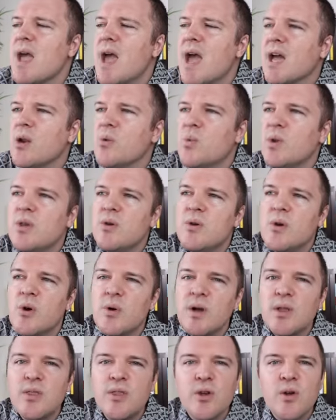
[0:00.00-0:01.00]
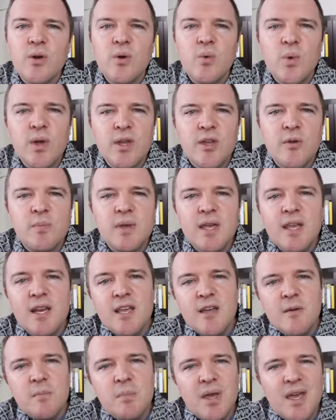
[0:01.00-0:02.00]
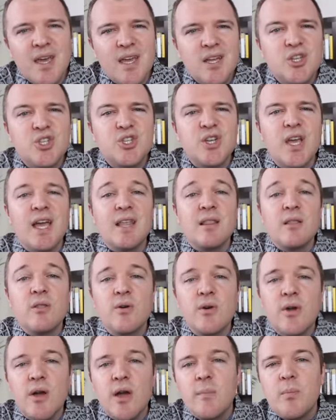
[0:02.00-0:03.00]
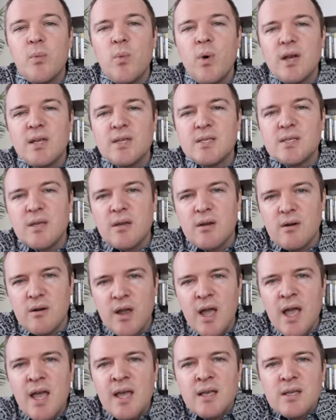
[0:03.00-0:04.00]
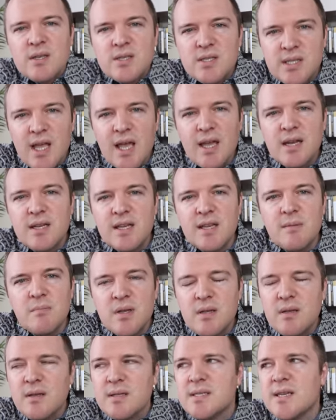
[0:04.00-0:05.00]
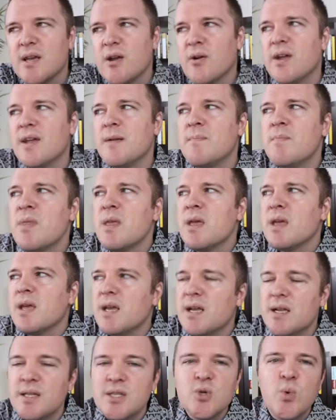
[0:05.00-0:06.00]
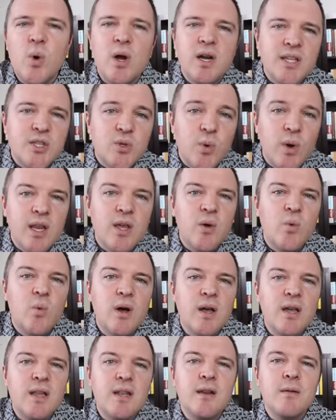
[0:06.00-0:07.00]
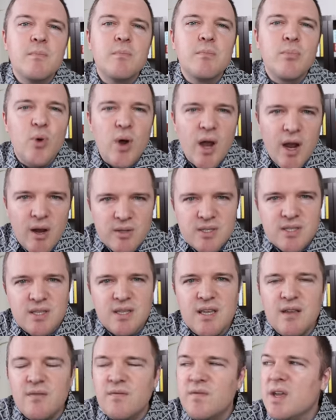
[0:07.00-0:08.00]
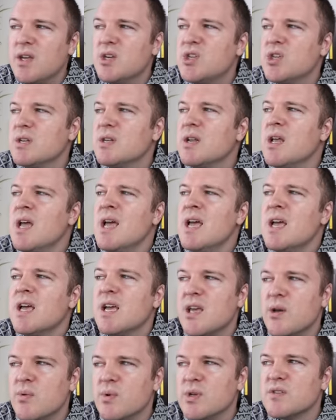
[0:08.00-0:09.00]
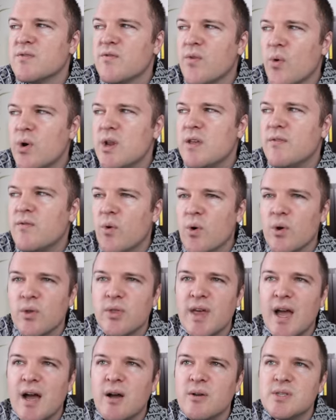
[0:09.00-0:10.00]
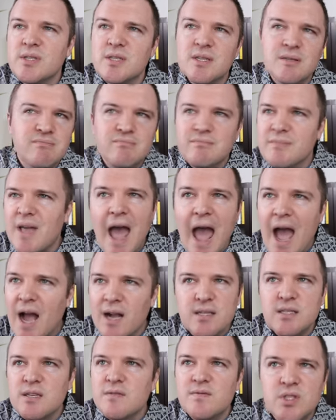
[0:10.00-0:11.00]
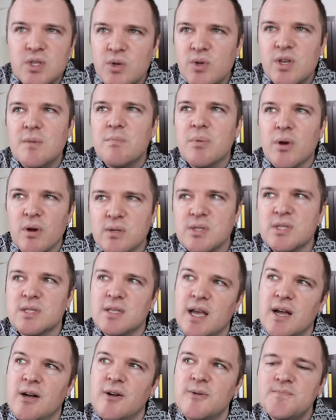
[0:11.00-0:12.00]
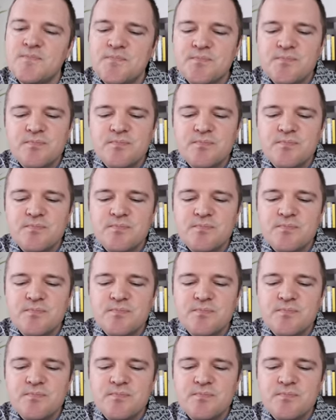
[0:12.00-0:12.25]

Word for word: And when you go on their Wikipedia page and look up what is their standing military, in 2021, prior to the invasion, it was 44,000 active duty personnel.